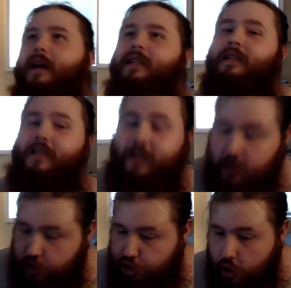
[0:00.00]

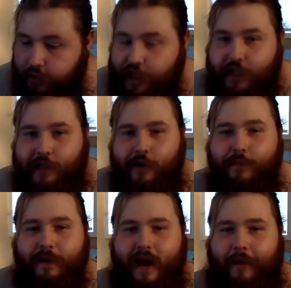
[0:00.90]
so
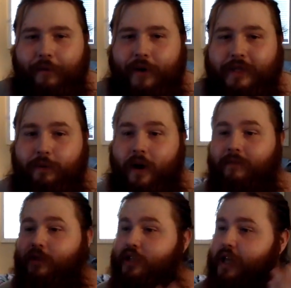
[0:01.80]
stupid at points where
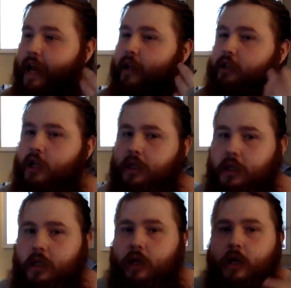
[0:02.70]
I'm just like,
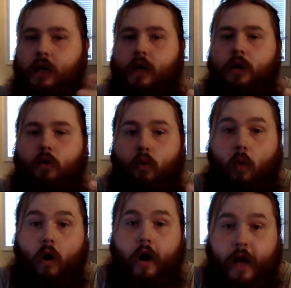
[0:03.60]
just
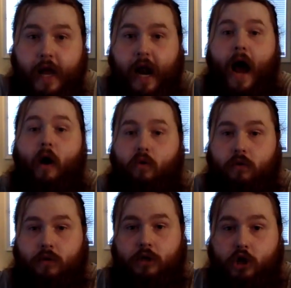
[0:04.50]
work it out
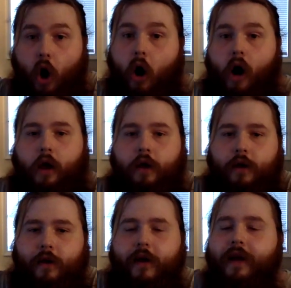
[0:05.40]
and talk.
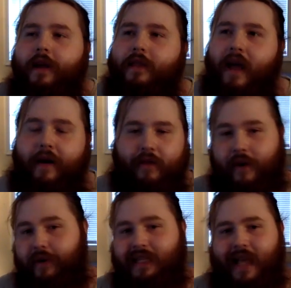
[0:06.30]

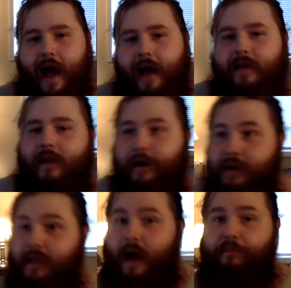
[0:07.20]
There was that,
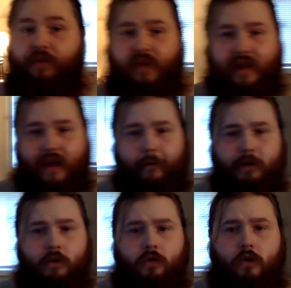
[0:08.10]
but then there
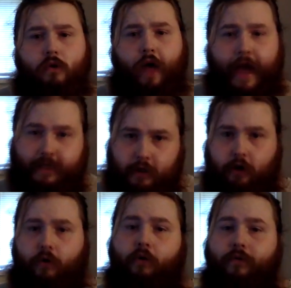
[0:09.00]
was also the
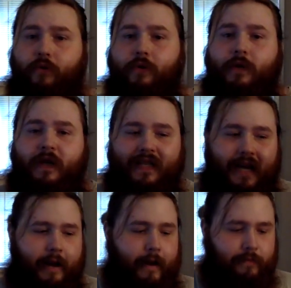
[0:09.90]
external forces,
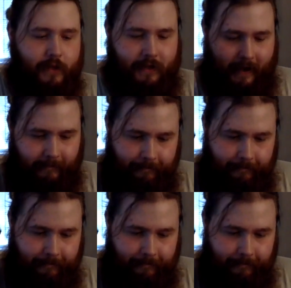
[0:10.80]
and I'm just like,